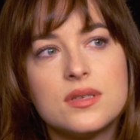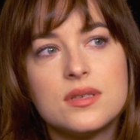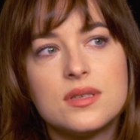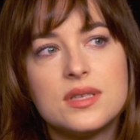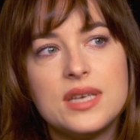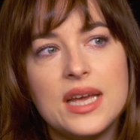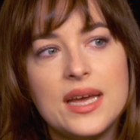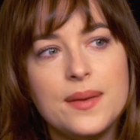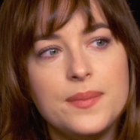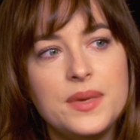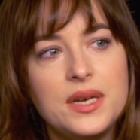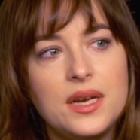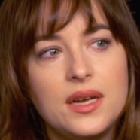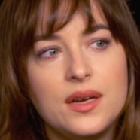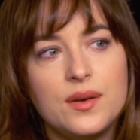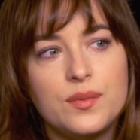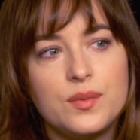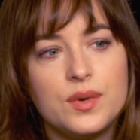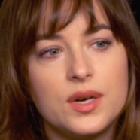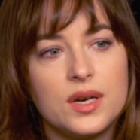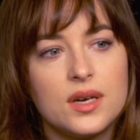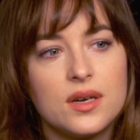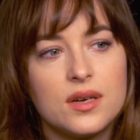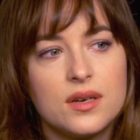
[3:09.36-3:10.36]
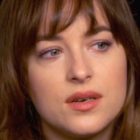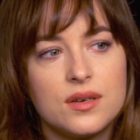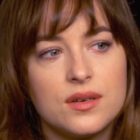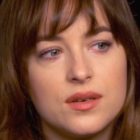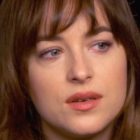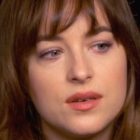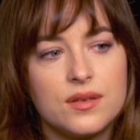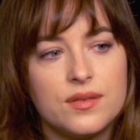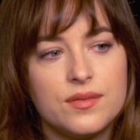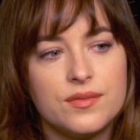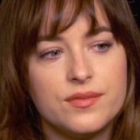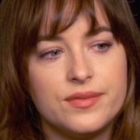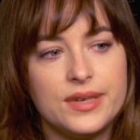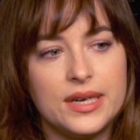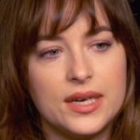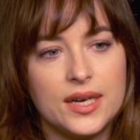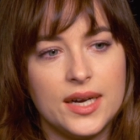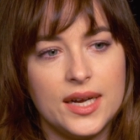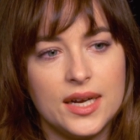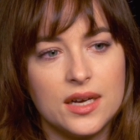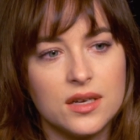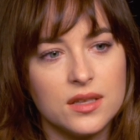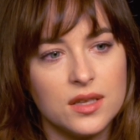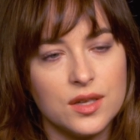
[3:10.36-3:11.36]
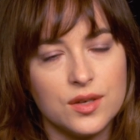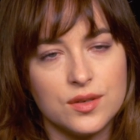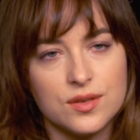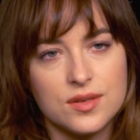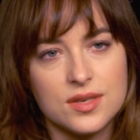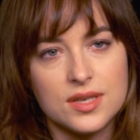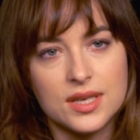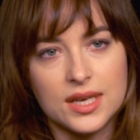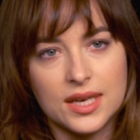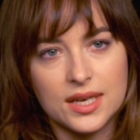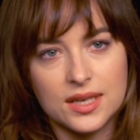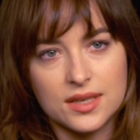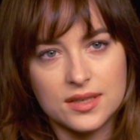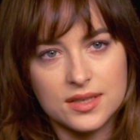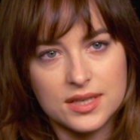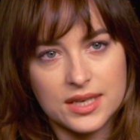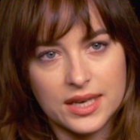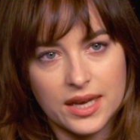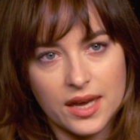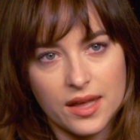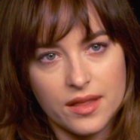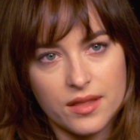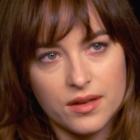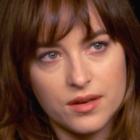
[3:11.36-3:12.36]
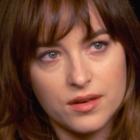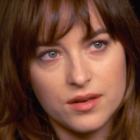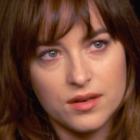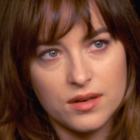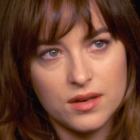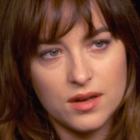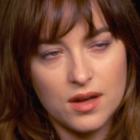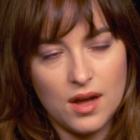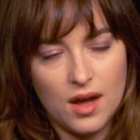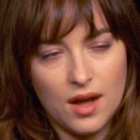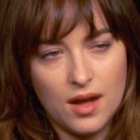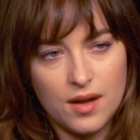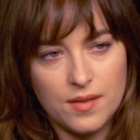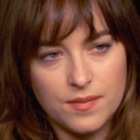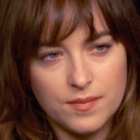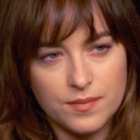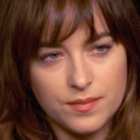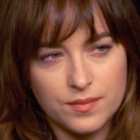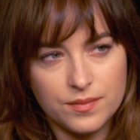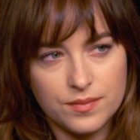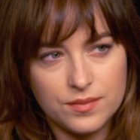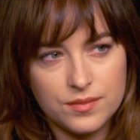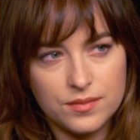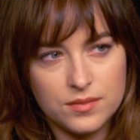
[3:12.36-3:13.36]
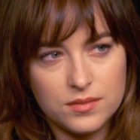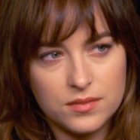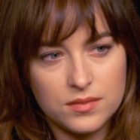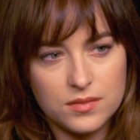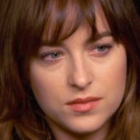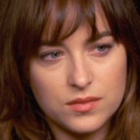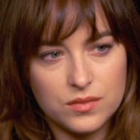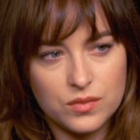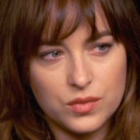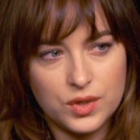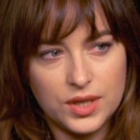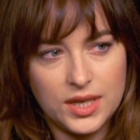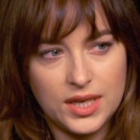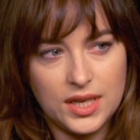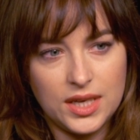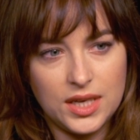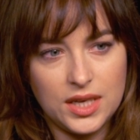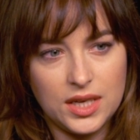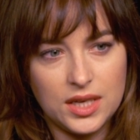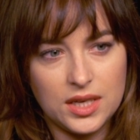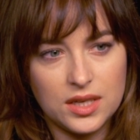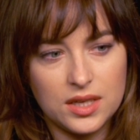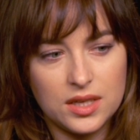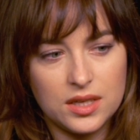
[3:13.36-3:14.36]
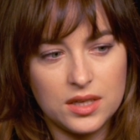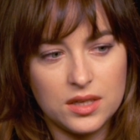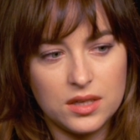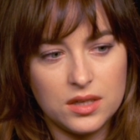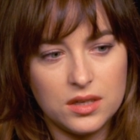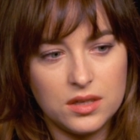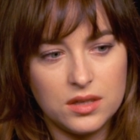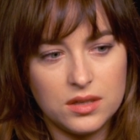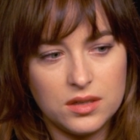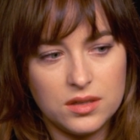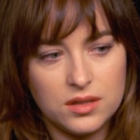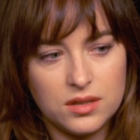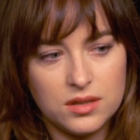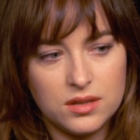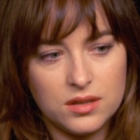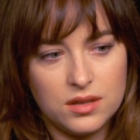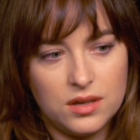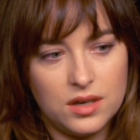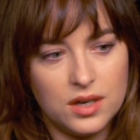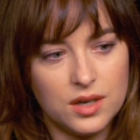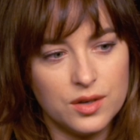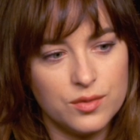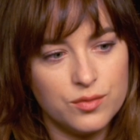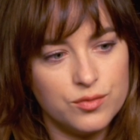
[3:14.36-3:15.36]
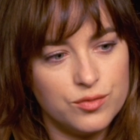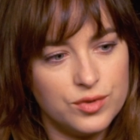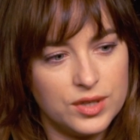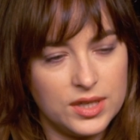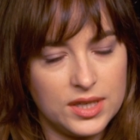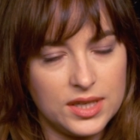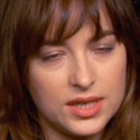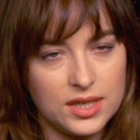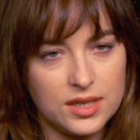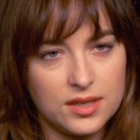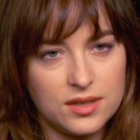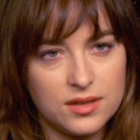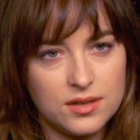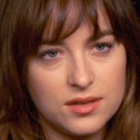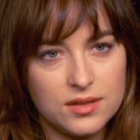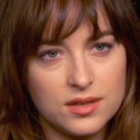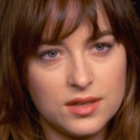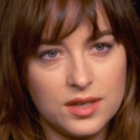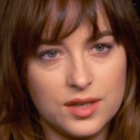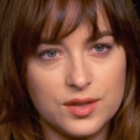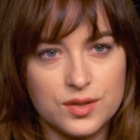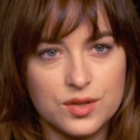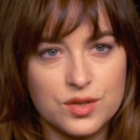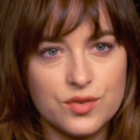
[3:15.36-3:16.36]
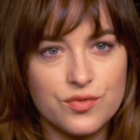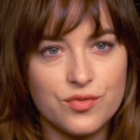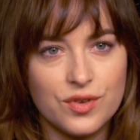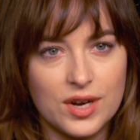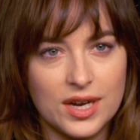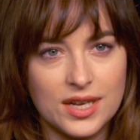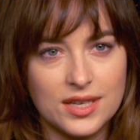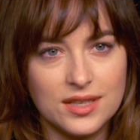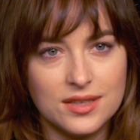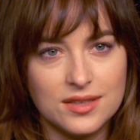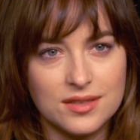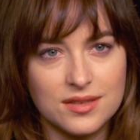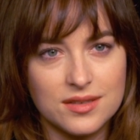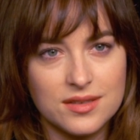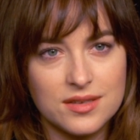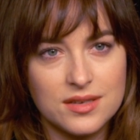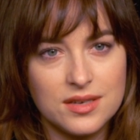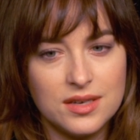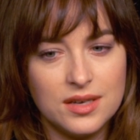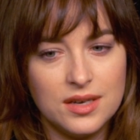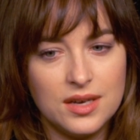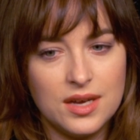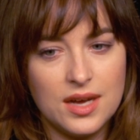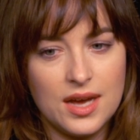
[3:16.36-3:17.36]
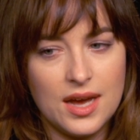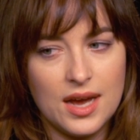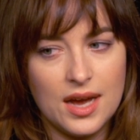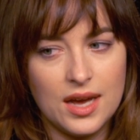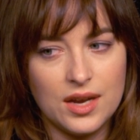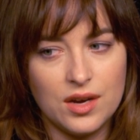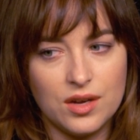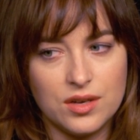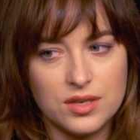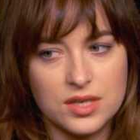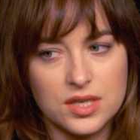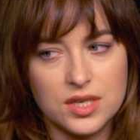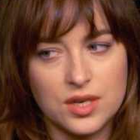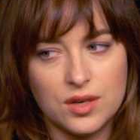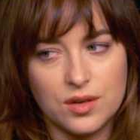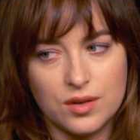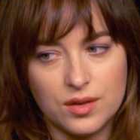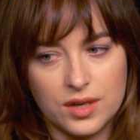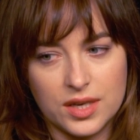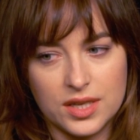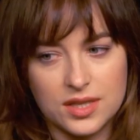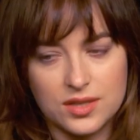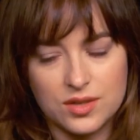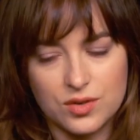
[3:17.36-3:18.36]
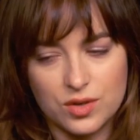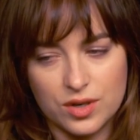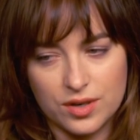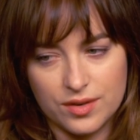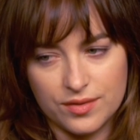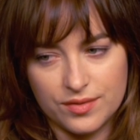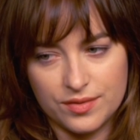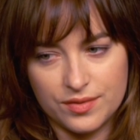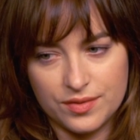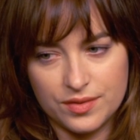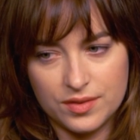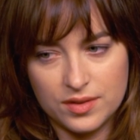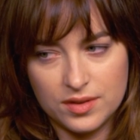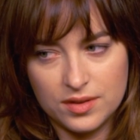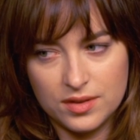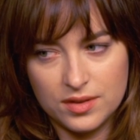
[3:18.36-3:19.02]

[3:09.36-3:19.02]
Sam and I work very closely together. We are really close friends, and also can sort of